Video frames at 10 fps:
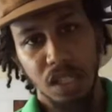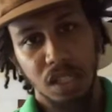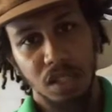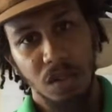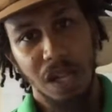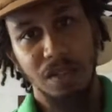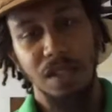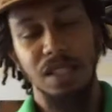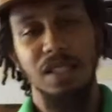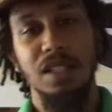So that
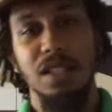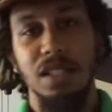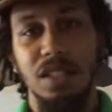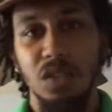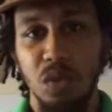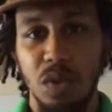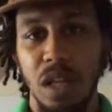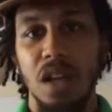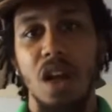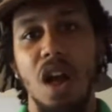leads us into
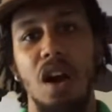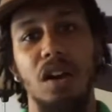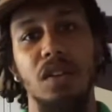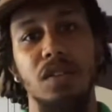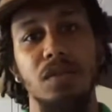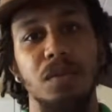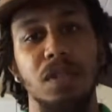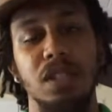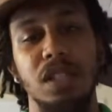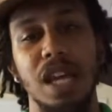our
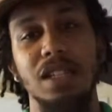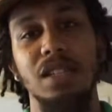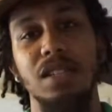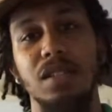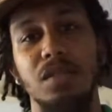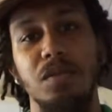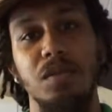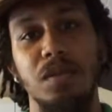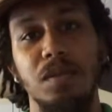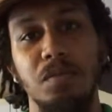next
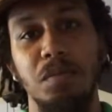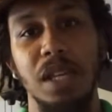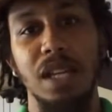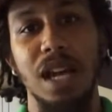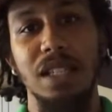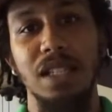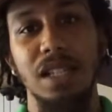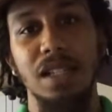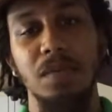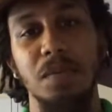big
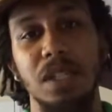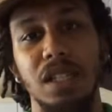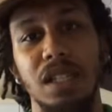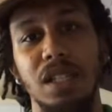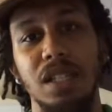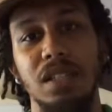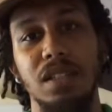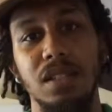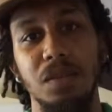idea in this